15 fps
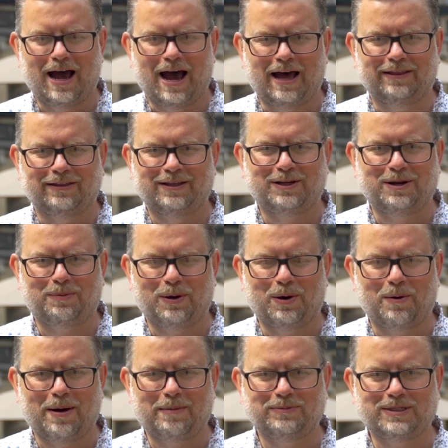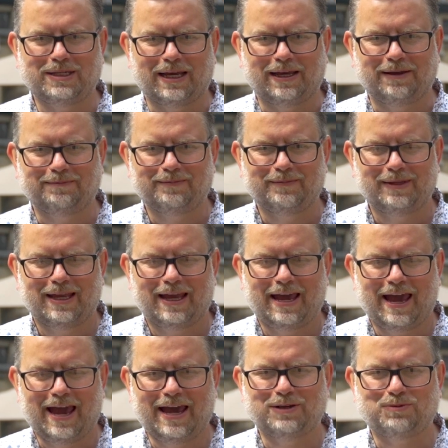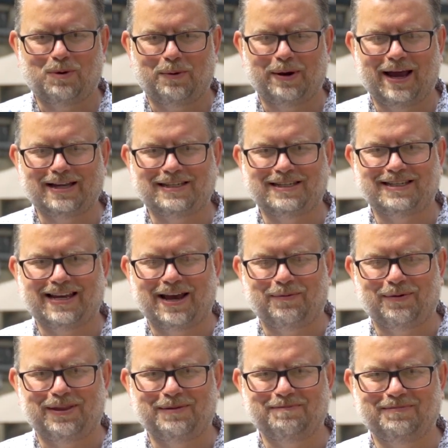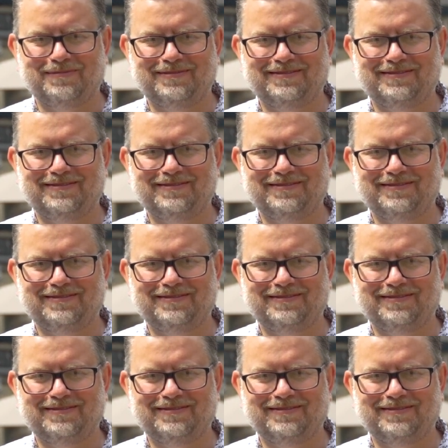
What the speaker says: at the WMC. Here's what we had to say with him.